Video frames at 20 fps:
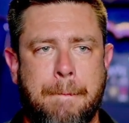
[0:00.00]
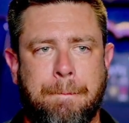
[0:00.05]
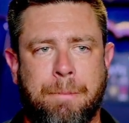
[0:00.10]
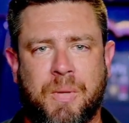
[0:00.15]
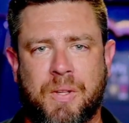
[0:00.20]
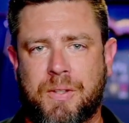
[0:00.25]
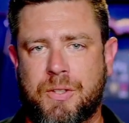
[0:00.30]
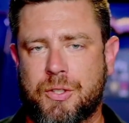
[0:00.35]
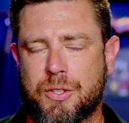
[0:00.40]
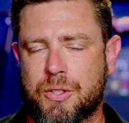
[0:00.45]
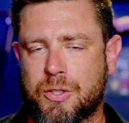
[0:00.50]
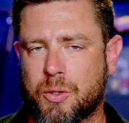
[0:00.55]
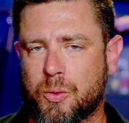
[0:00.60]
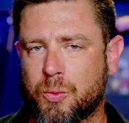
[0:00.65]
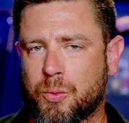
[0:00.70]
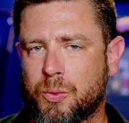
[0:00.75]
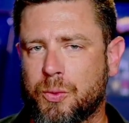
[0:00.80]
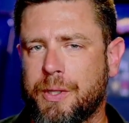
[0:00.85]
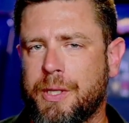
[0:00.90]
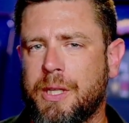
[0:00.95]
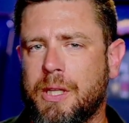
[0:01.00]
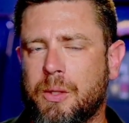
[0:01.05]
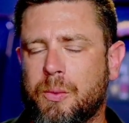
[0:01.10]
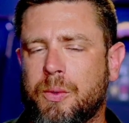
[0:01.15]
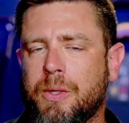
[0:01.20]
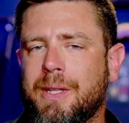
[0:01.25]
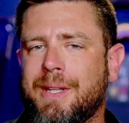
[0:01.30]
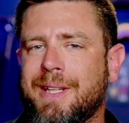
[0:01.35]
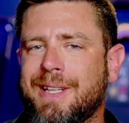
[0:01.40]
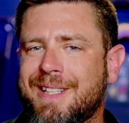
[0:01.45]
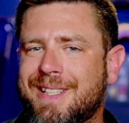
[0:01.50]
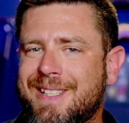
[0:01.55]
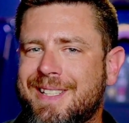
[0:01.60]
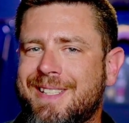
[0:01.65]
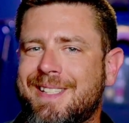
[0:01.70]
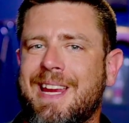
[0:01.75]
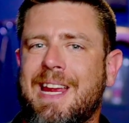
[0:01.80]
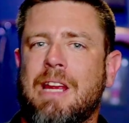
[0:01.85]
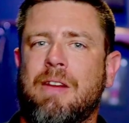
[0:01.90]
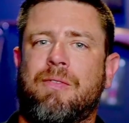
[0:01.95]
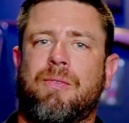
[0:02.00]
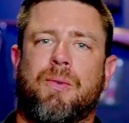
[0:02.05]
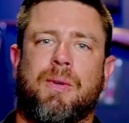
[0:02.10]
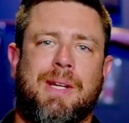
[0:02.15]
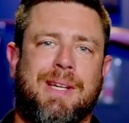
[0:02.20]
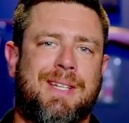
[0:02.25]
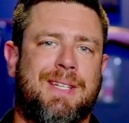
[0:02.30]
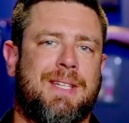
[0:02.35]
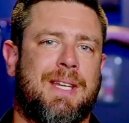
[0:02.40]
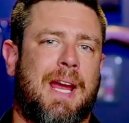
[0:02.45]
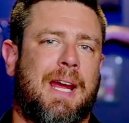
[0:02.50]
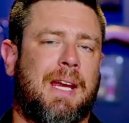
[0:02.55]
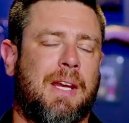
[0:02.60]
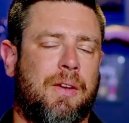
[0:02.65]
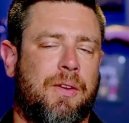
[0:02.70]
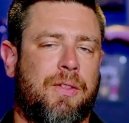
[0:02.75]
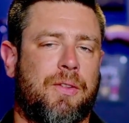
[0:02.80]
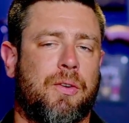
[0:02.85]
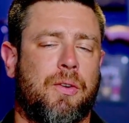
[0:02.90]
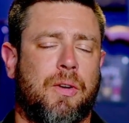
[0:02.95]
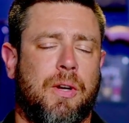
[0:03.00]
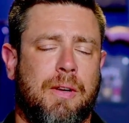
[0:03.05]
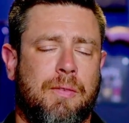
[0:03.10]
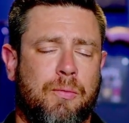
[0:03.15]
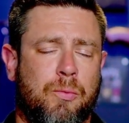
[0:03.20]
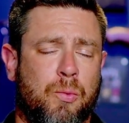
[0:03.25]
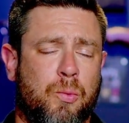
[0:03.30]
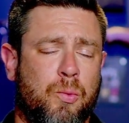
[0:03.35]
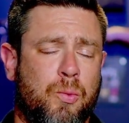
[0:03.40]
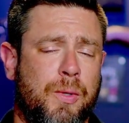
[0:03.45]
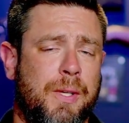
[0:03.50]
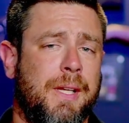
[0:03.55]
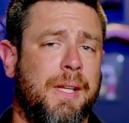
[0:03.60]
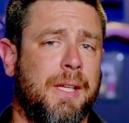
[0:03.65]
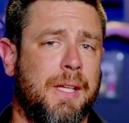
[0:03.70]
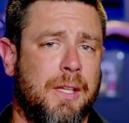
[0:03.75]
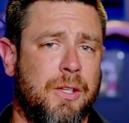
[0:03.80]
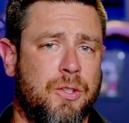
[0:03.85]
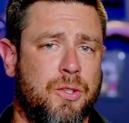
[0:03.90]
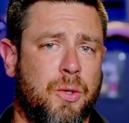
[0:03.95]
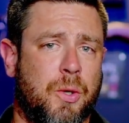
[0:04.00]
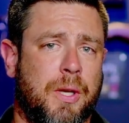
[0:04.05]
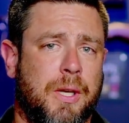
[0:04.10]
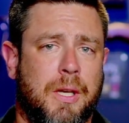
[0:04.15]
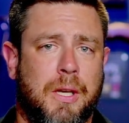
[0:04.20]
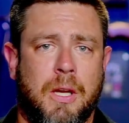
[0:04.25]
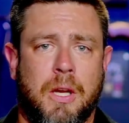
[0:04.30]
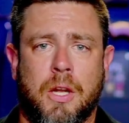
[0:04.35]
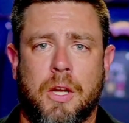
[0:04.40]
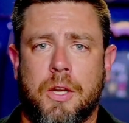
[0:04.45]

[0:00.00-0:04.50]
but just a really, really savory second third. I've really enjoyed it.